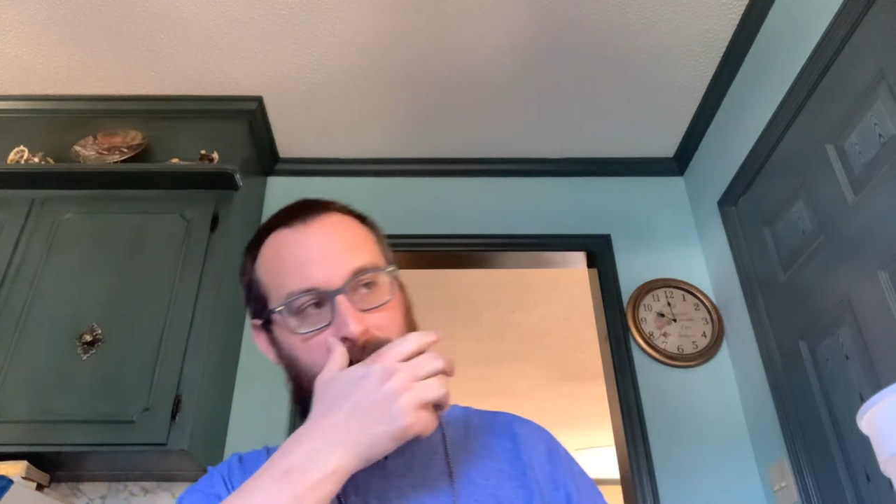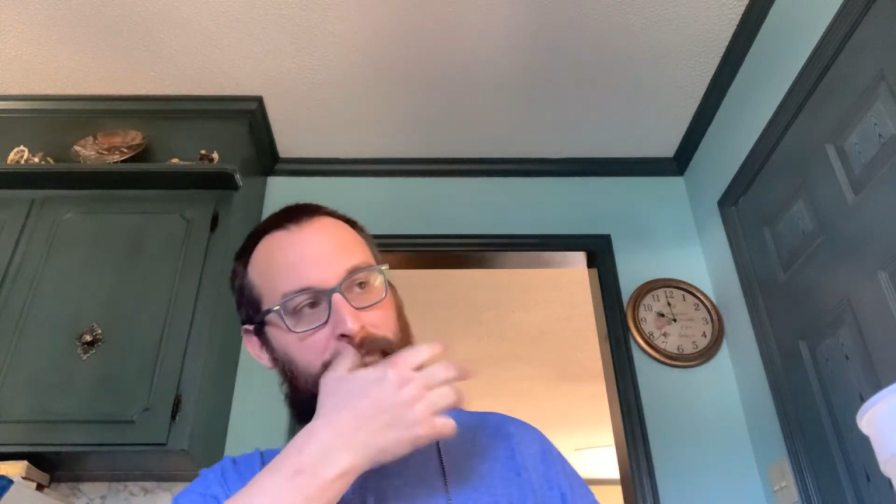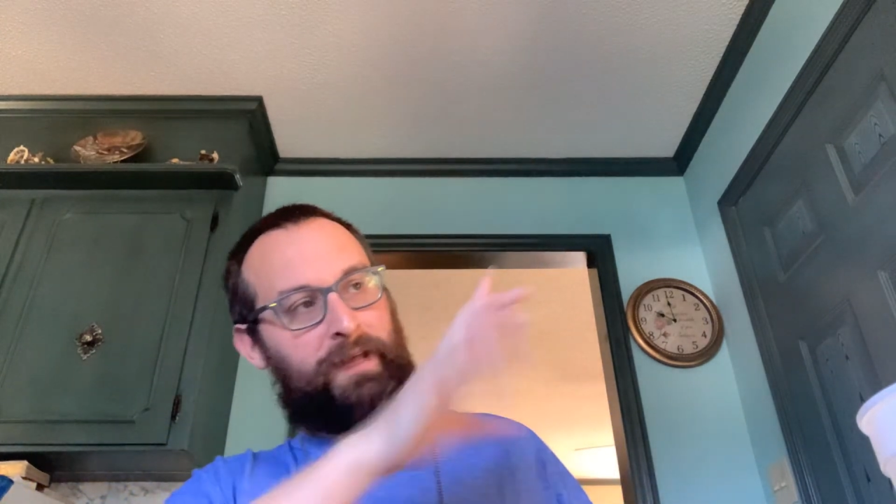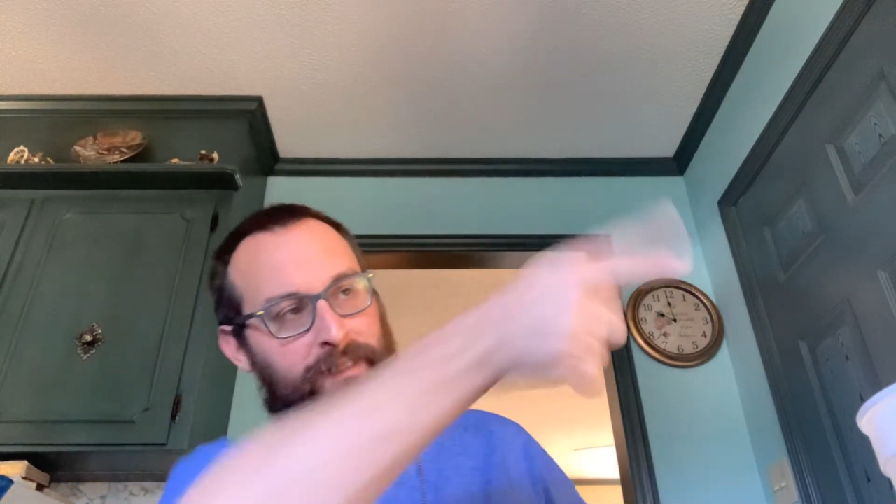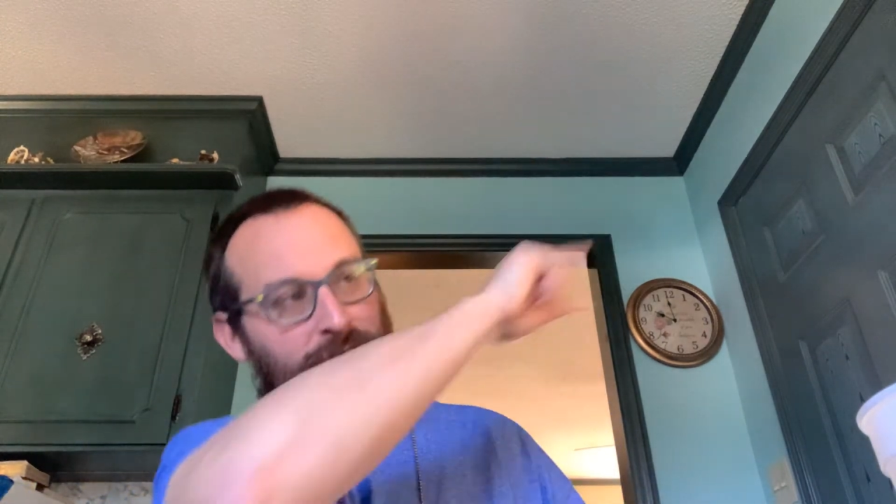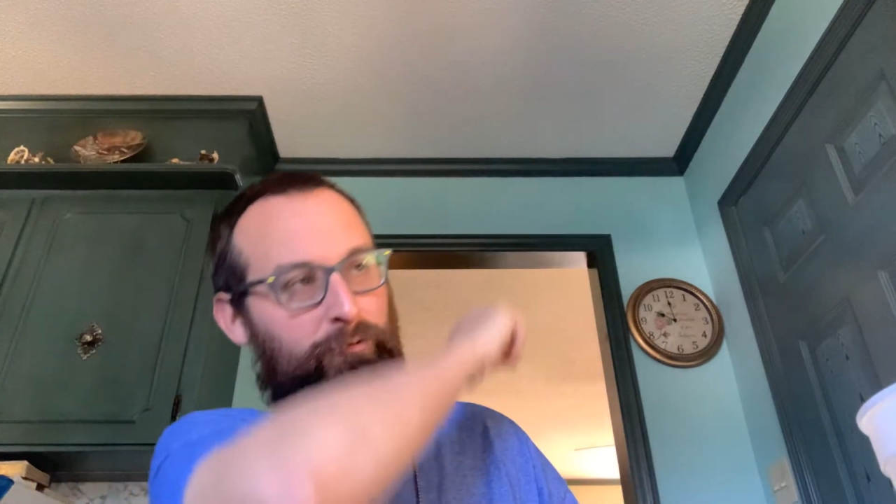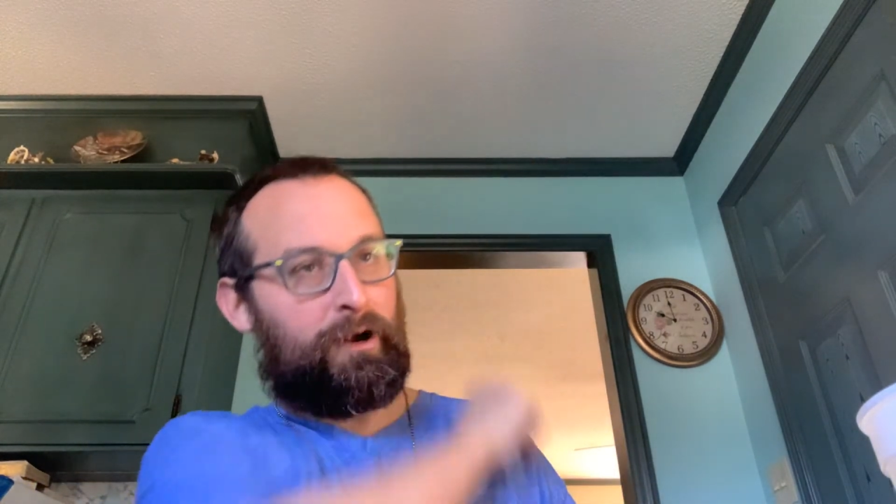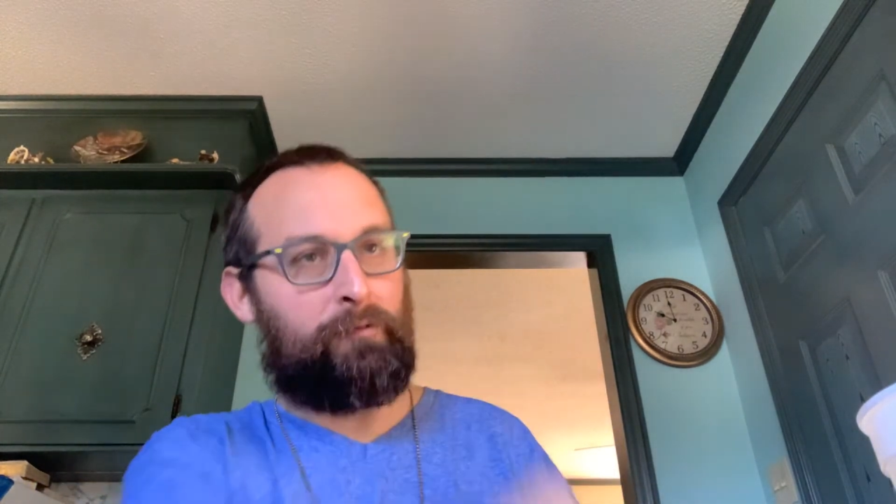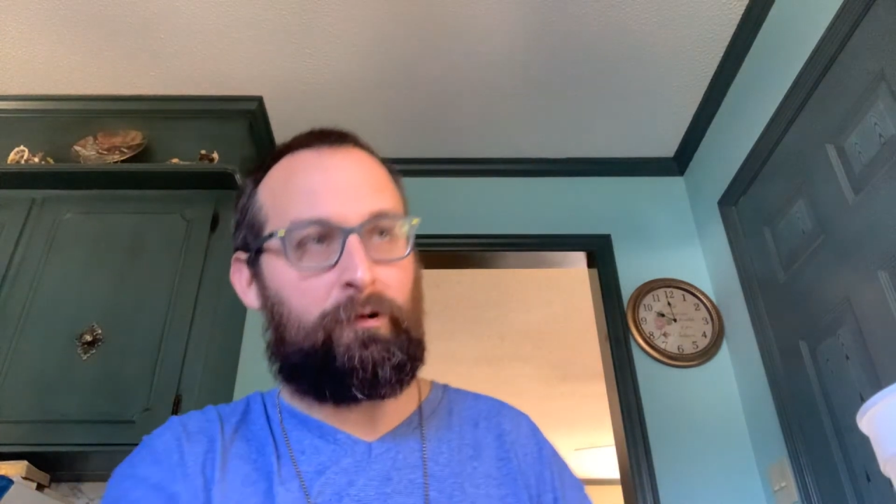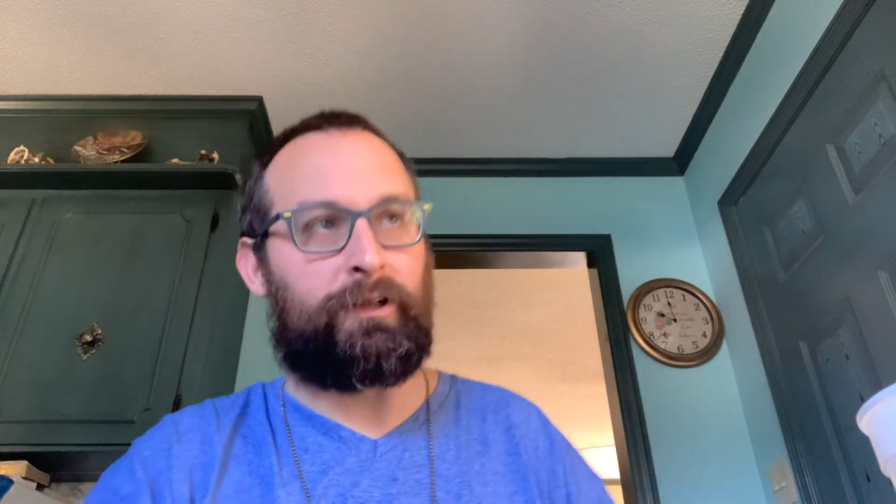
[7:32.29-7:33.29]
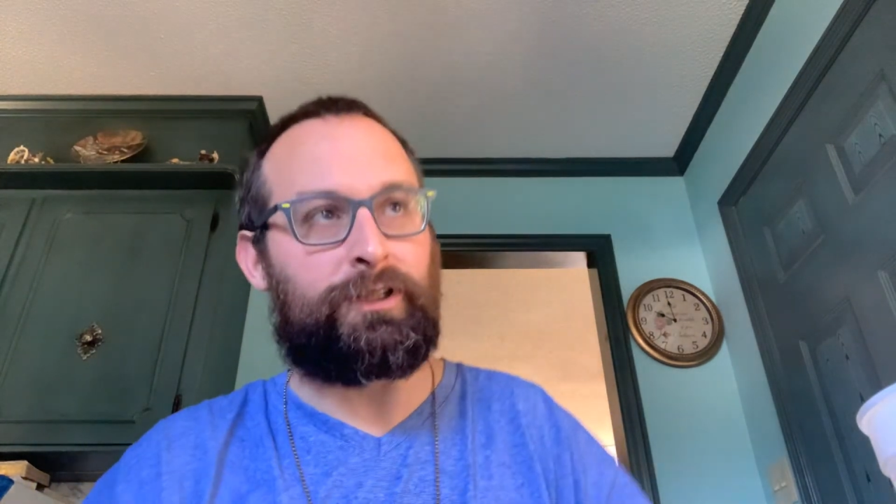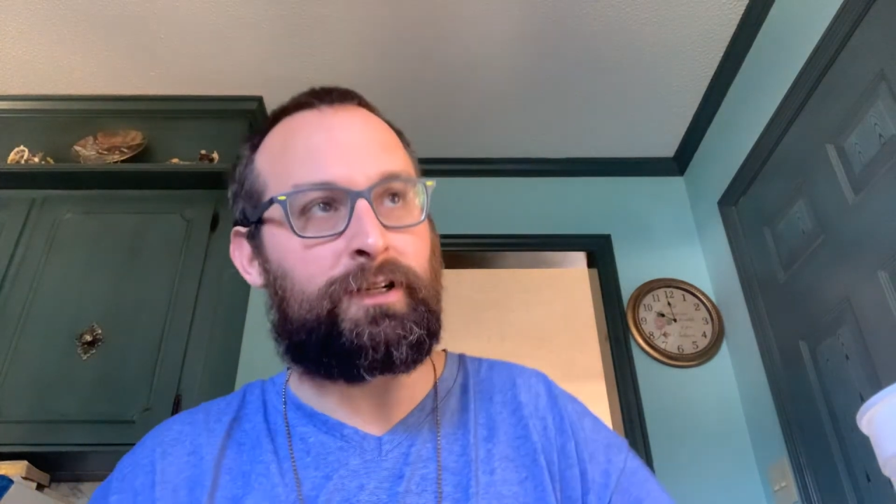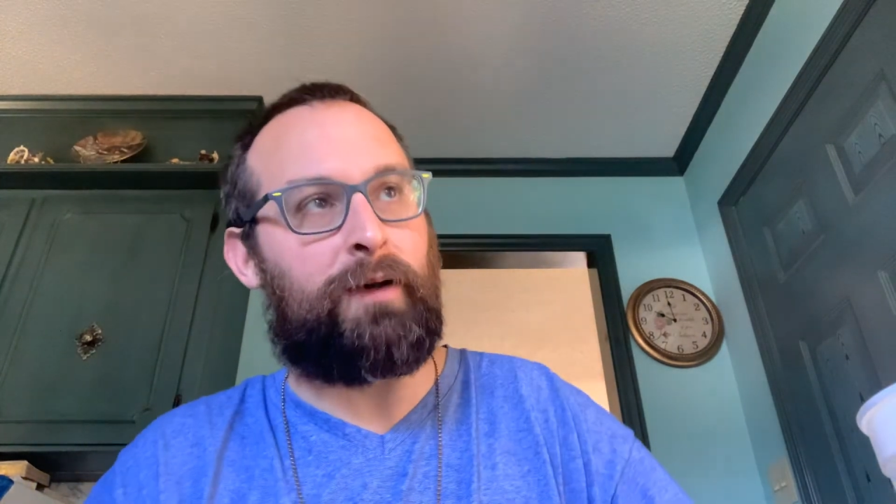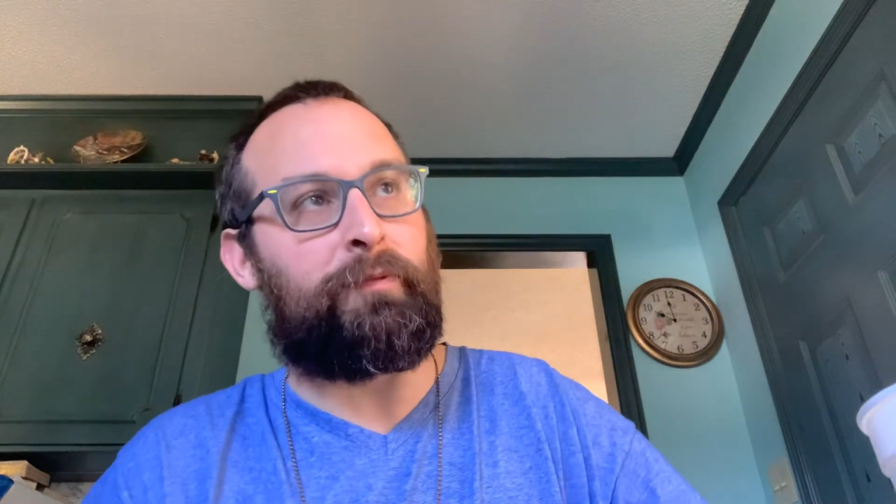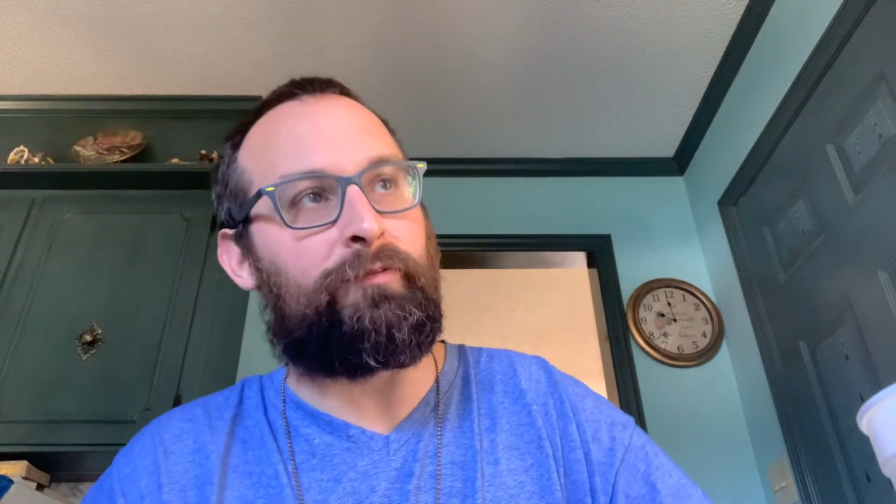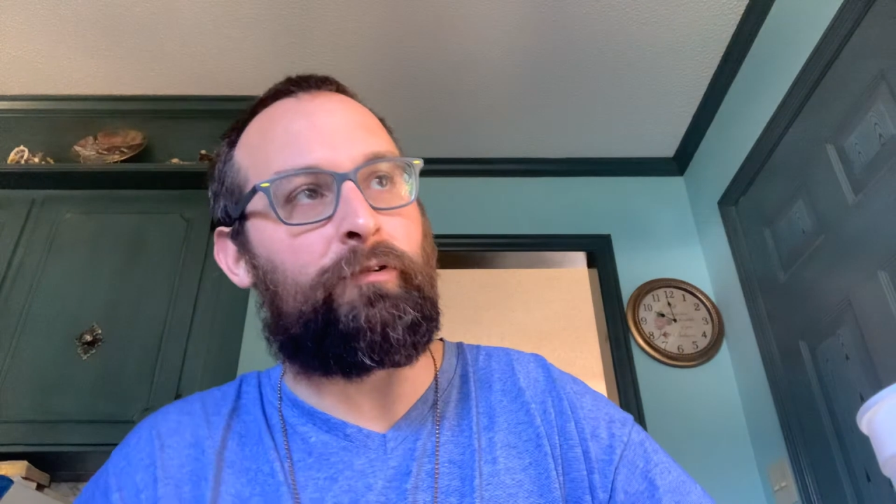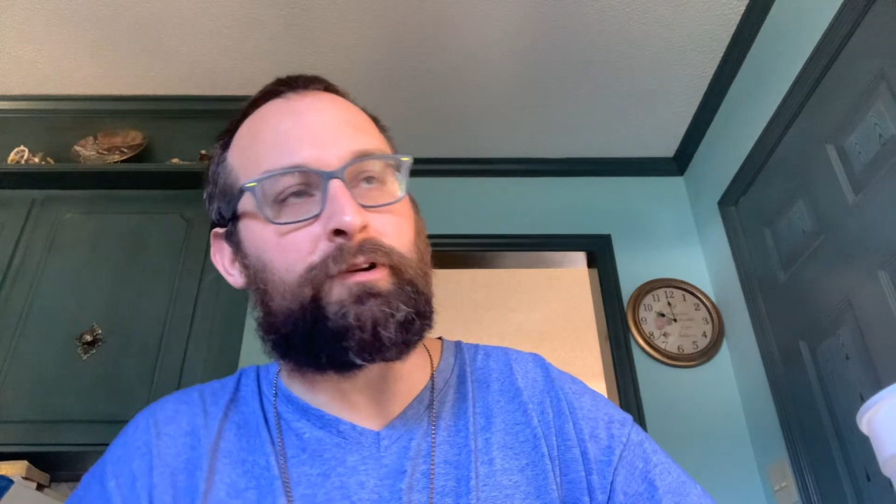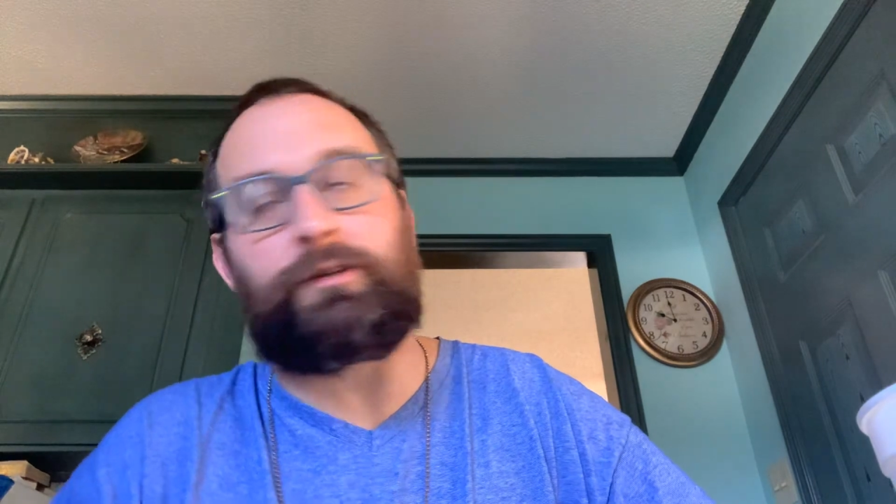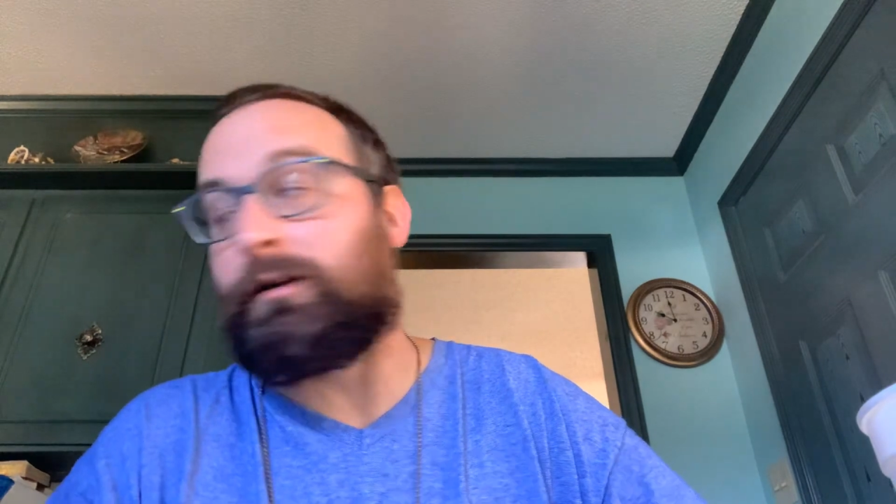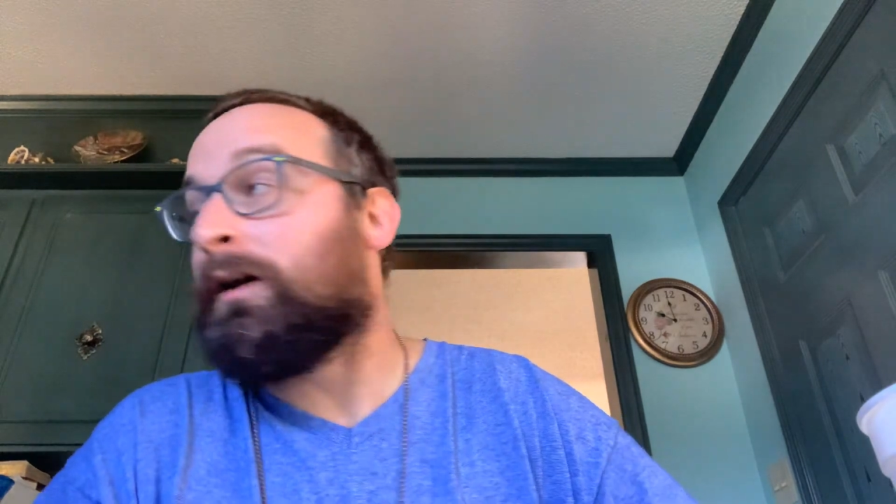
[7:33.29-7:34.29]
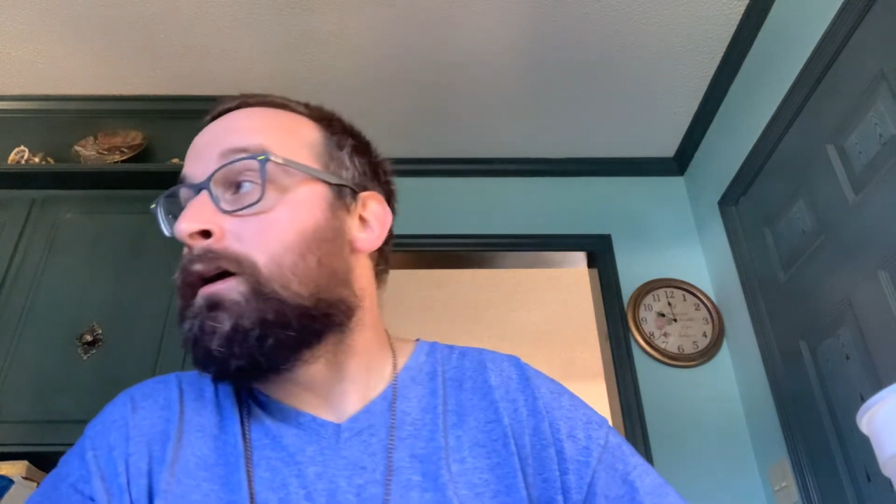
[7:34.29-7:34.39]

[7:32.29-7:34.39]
that's where I want to stop and focus on.